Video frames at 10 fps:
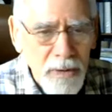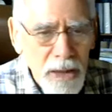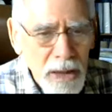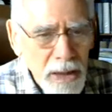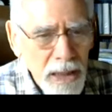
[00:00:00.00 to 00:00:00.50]
and
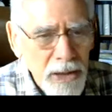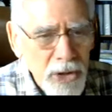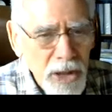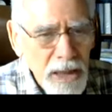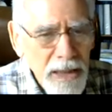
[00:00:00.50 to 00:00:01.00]
the
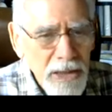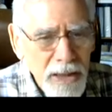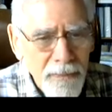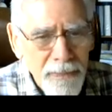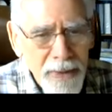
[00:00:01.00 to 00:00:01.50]

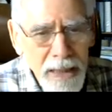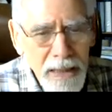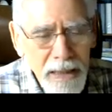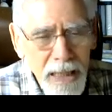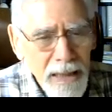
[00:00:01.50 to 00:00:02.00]
ceilings.
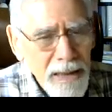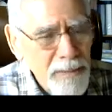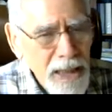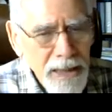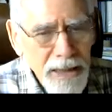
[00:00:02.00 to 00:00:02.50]

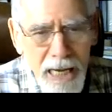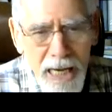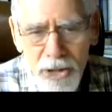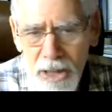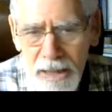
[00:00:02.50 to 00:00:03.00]
Eliminate
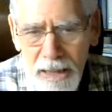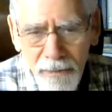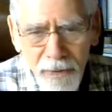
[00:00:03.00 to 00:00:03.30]
gas heating,